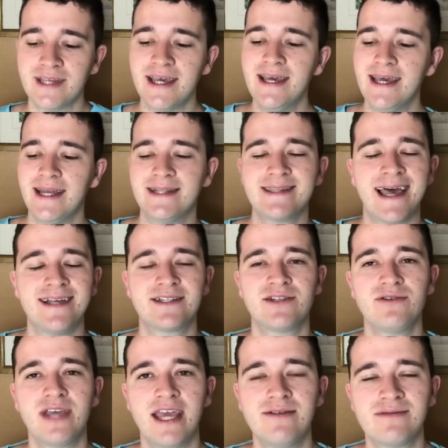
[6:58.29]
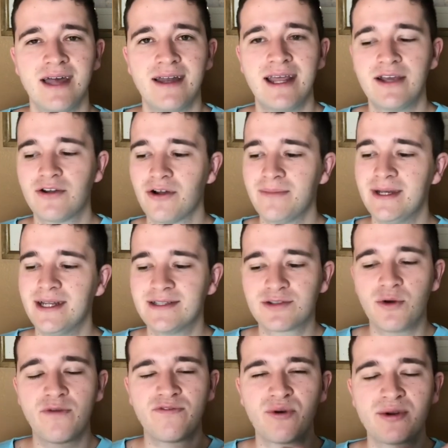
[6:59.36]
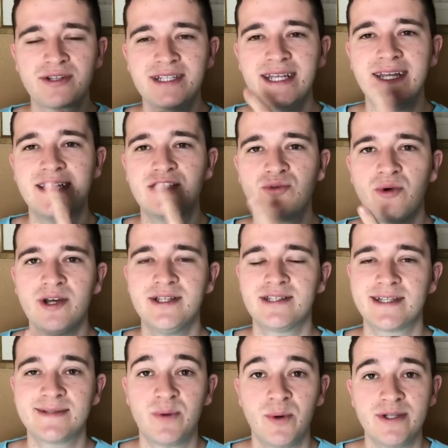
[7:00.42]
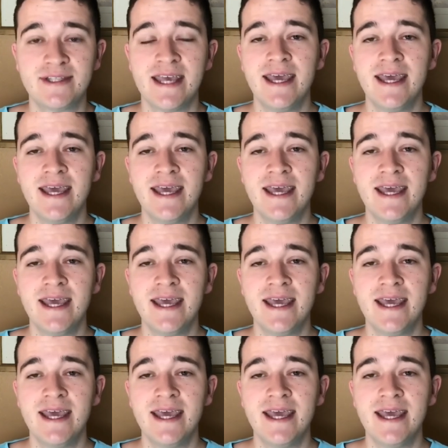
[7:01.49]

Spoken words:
In his last two games without Ingram, he did score 14 and 26 points